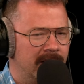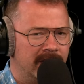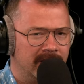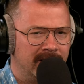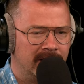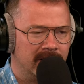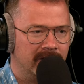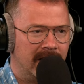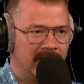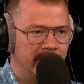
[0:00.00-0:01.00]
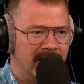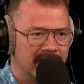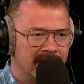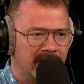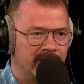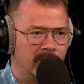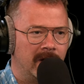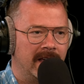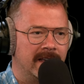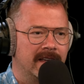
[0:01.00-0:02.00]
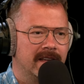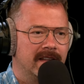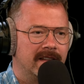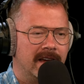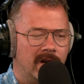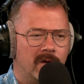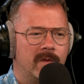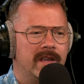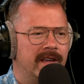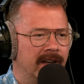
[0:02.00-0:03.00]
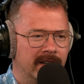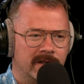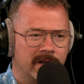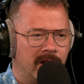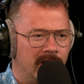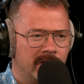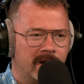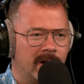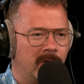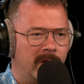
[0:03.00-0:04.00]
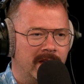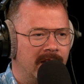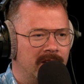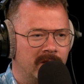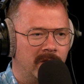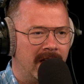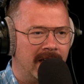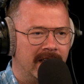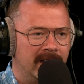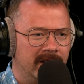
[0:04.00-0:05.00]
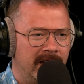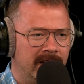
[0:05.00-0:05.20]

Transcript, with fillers: like the Silicon Valley Bank stuff, the way that whole weekend, it took all of our weekends away, and, yeah.